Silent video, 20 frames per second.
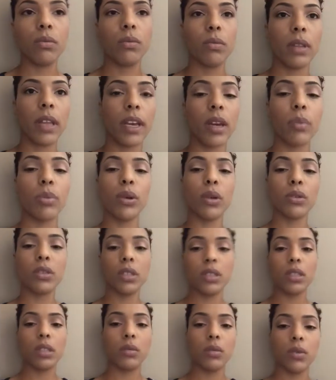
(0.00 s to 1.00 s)
like a
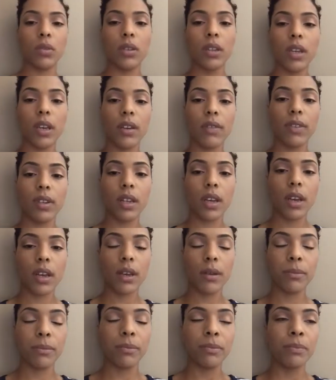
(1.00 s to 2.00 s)
protein smoothie every
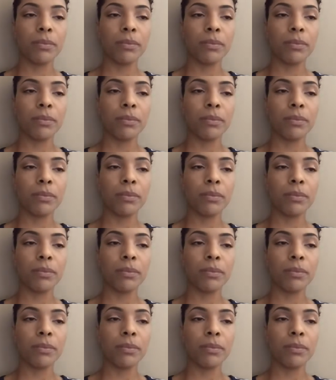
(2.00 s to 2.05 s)
day